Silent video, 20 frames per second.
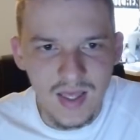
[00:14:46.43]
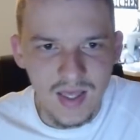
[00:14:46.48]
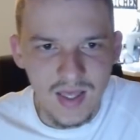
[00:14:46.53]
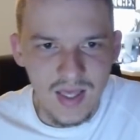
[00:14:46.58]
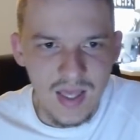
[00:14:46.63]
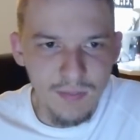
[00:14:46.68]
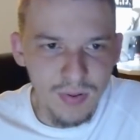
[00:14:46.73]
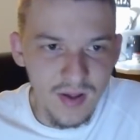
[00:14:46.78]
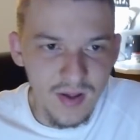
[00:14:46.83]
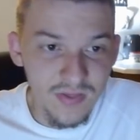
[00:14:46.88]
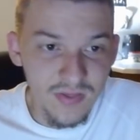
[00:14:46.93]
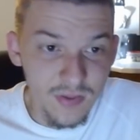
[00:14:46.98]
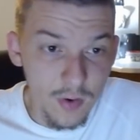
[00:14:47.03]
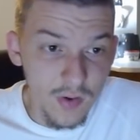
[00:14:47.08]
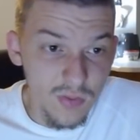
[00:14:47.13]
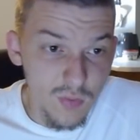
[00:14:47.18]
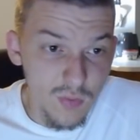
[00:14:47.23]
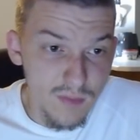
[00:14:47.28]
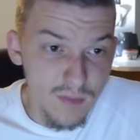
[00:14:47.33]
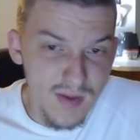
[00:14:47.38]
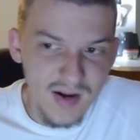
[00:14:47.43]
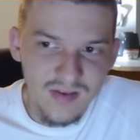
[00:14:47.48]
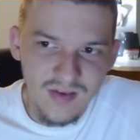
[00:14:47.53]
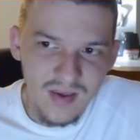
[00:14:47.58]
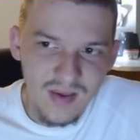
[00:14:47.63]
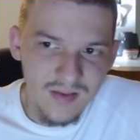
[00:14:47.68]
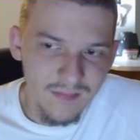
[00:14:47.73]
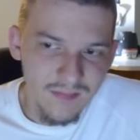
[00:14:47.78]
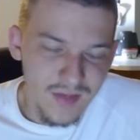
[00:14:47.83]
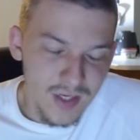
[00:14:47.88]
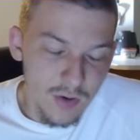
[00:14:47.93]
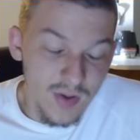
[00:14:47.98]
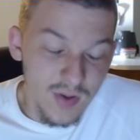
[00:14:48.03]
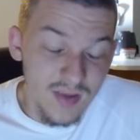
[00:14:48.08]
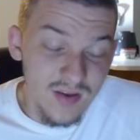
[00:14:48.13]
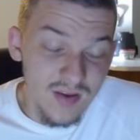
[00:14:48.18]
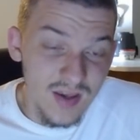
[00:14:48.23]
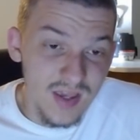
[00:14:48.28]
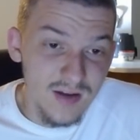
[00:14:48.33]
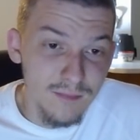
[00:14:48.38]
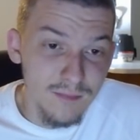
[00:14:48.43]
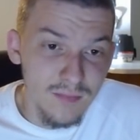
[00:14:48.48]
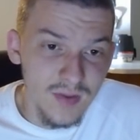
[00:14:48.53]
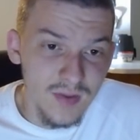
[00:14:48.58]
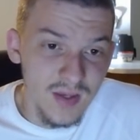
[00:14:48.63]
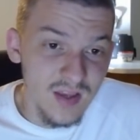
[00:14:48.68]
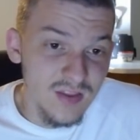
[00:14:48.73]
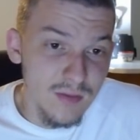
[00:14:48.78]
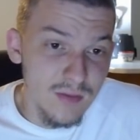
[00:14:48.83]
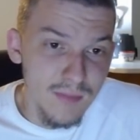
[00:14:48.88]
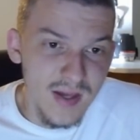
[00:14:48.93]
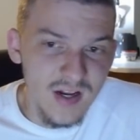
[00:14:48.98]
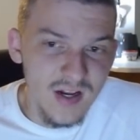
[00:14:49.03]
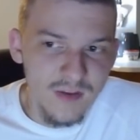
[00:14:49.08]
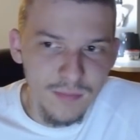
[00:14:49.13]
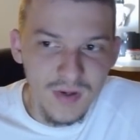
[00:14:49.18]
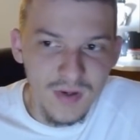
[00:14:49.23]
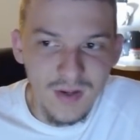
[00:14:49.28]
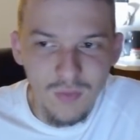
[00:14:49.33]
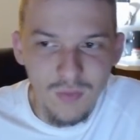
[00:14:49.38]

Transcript: he played 33 minutes. He you know he did get get the minutes, but he